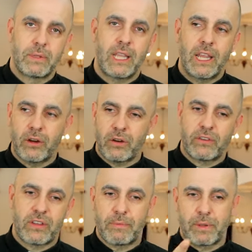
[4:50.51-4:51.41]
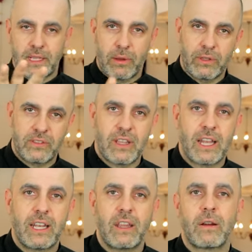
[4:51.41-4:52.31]
hear something that was
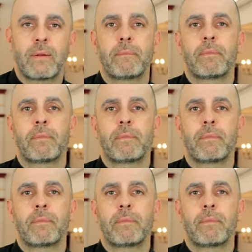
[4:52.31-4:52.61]
said here?